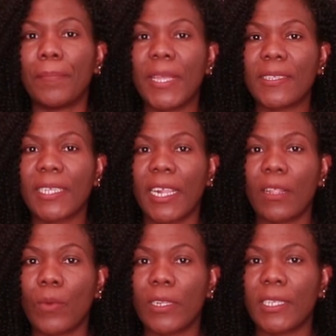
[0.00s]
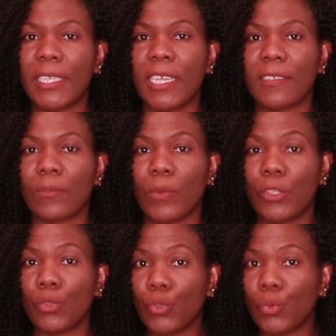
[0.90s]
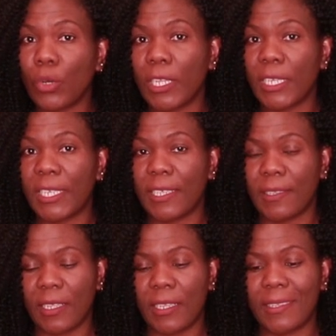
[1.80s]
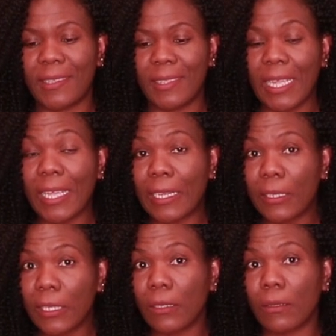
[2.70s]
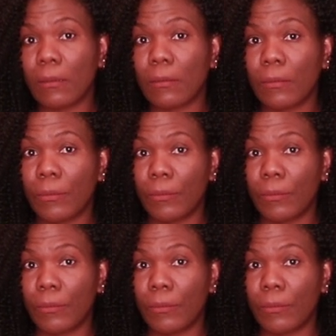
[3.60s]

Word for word: basically what the test what you do under the test is that they stick a needle